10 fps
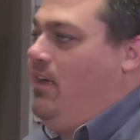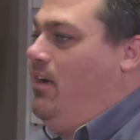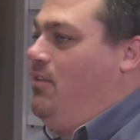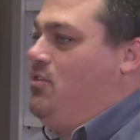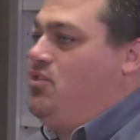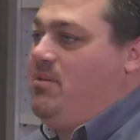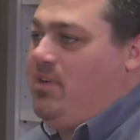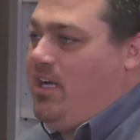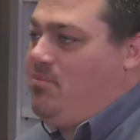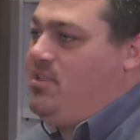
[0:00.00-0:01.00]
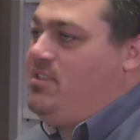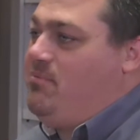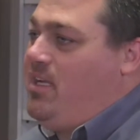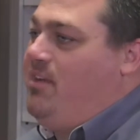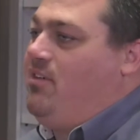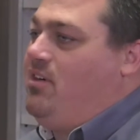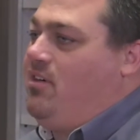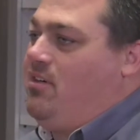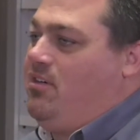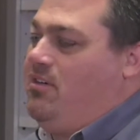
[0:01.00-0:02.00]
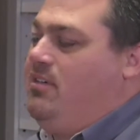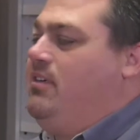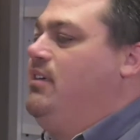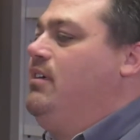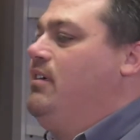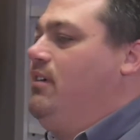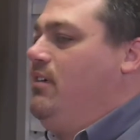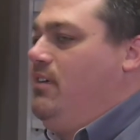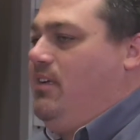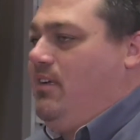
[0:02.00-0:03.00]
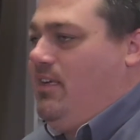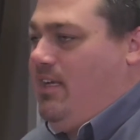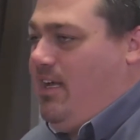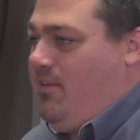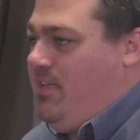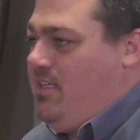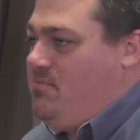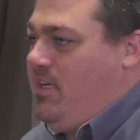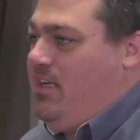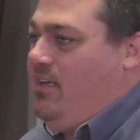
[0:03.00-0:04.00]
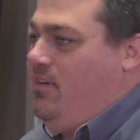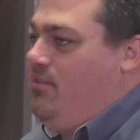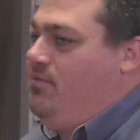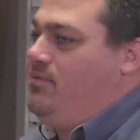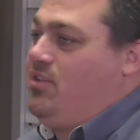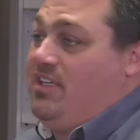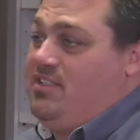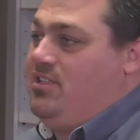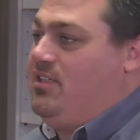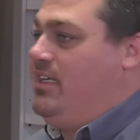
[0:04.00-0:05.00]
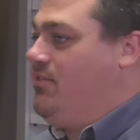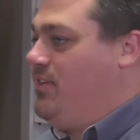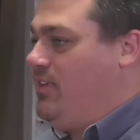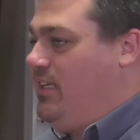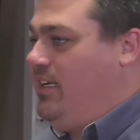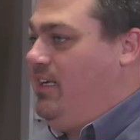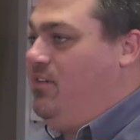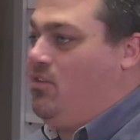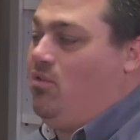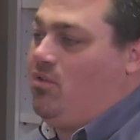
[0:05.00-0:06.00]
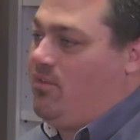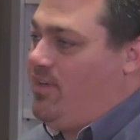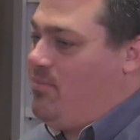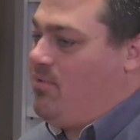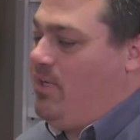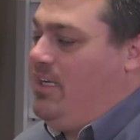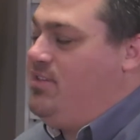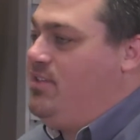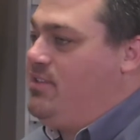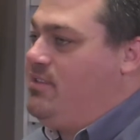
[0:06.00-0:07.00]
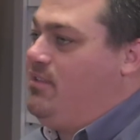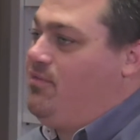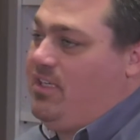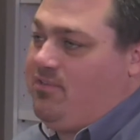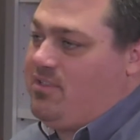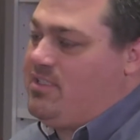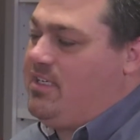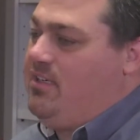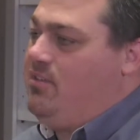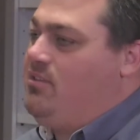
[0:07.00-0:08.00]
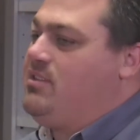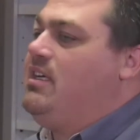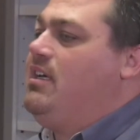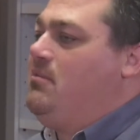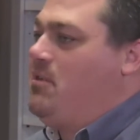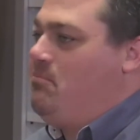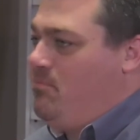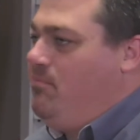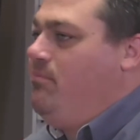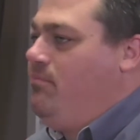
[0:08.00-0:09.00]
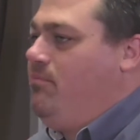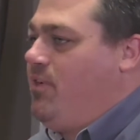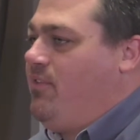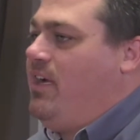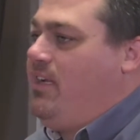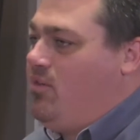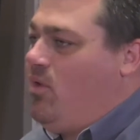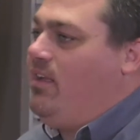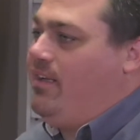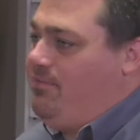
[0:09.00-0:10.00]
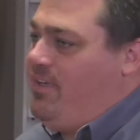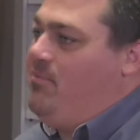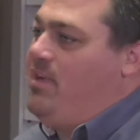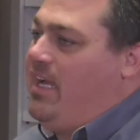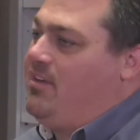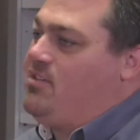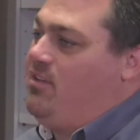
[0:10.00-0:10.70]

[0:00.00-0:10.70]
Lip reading: other treatment options that may have occurred, how things may have transitioned differently or order of operations for different skills, but providing quality feedback